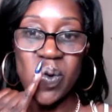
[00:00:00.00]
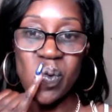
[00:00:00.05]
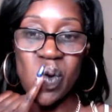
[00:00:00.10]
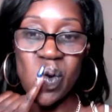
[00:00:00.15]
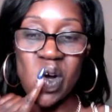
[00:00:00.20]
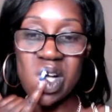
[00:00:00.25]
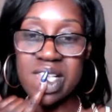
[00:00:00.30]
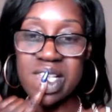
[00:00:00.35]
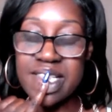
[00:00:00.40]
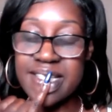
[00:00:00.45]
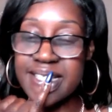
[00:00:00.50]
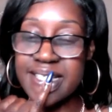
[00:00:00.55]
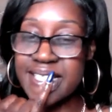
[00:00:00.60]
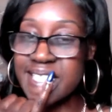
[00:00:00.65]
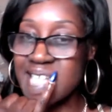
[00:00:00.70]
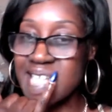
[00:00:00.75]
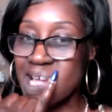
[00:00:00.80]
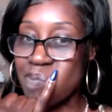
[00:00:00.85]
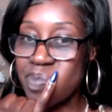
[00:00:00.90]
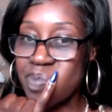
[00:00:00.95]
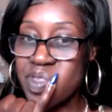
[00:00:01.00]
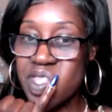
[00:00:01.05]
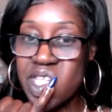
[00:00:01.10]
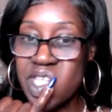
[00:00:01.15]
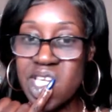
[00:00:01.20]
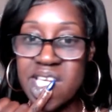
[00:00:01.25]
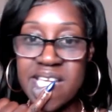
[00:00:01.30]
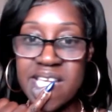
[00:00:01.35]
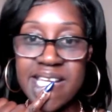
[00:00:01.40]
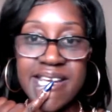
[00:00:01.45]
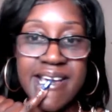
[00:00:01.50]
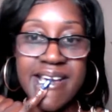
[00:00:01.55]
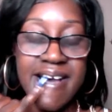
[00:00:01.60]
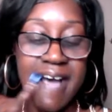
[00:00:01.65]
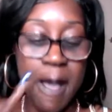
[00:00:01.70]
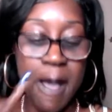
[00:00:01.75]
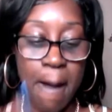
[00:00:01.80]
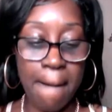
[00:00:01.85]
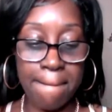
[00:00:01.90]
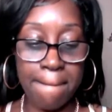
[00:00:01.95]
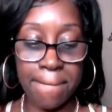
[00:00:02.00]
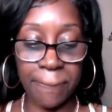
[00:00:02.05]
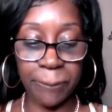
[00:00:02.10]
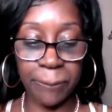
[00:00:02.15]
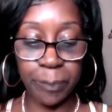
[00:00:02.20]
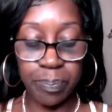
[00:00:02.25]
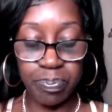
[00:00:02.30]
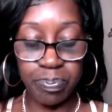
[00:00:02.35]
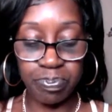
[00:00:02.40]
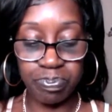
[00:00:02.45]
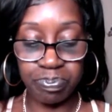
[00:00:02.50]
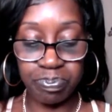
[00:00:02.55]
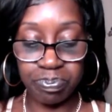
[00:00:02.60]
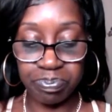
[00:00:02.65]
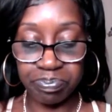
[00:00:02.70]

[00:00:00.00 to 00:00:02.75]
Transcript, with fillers: you want something um,